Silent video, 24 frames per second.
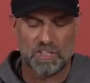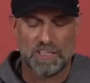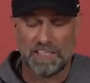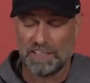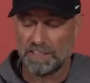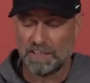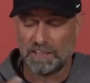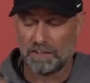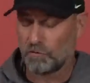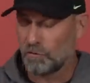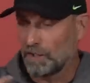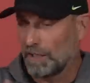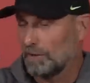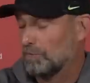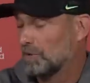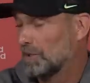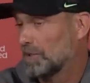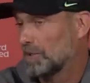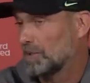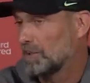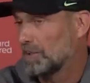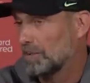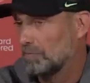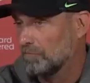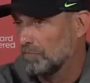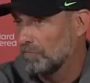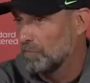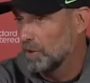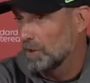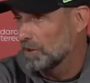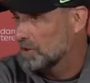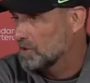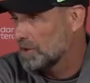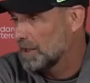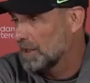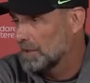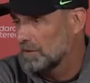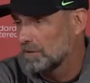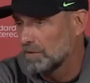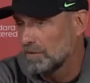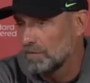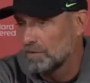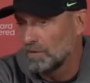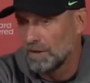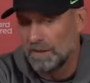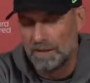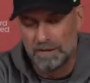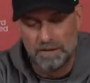great. Didn't train with the team once yet,
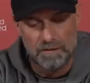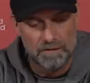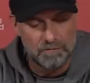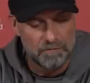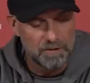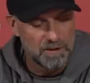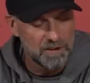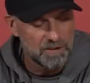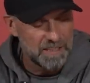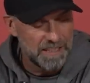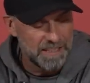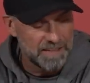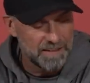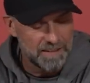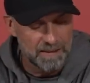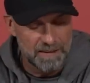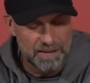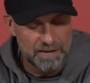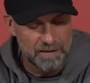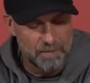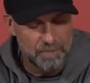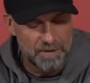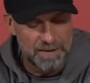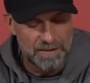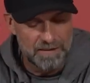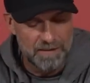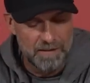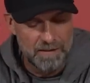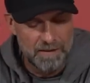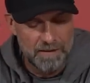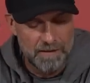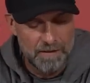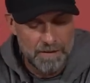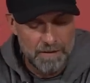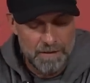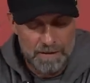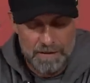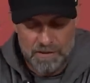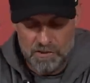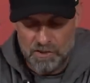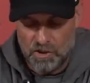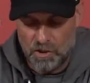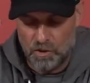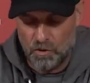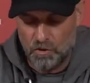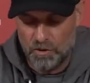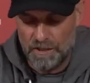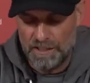and we will take a little bit.
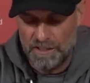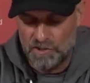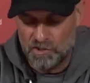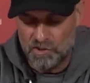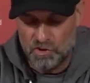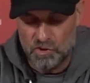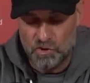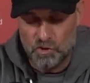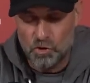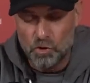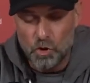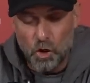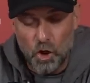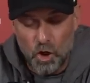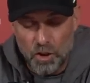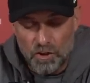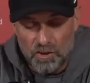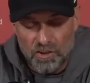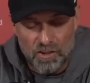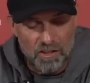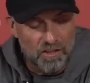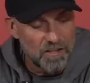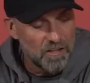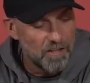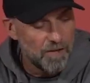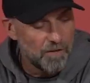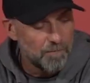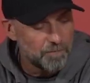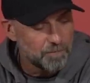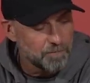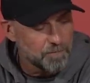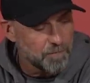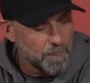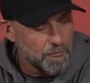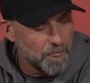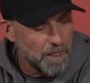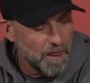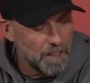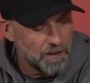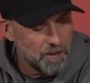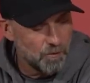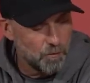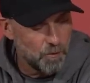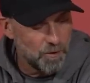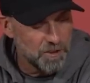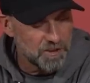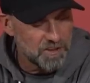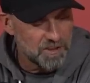So it's not the
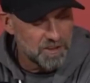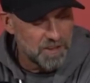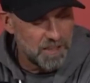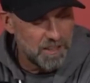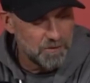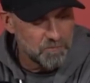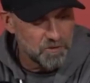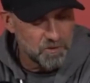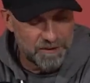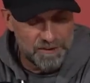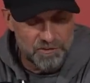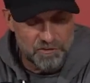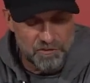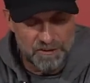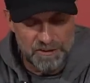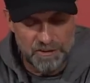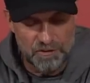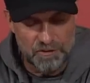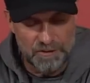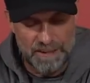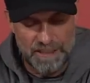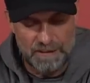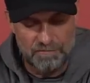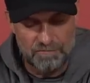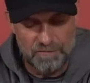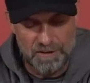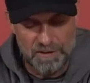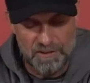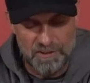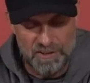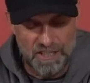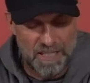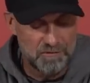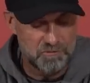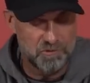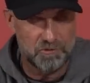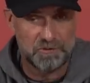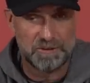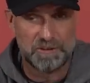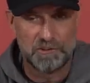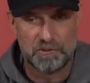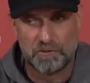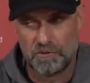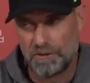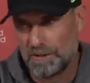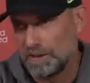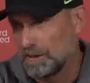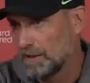worst hamstring injury you can have, but it's a hamstring
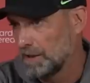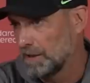injury,